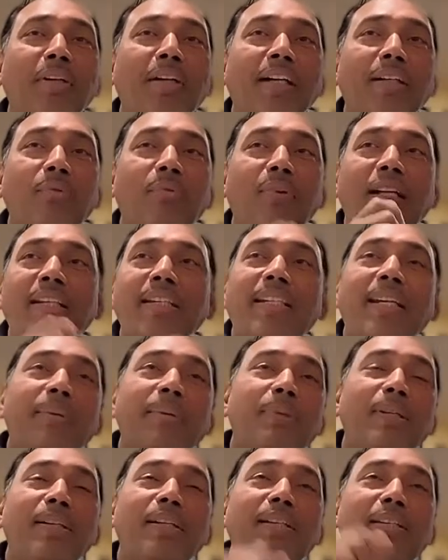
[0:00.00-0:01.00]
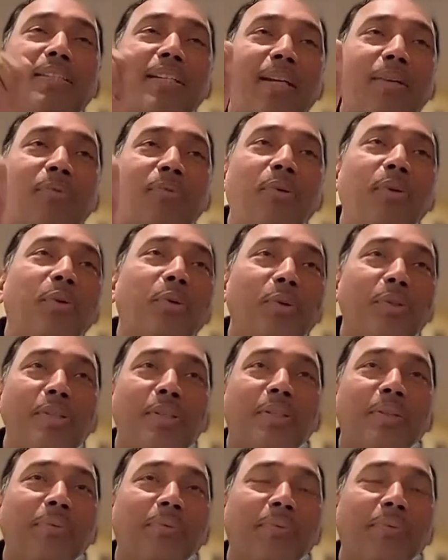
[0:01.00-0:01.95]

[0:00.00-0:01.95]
cut vegetables and fruits,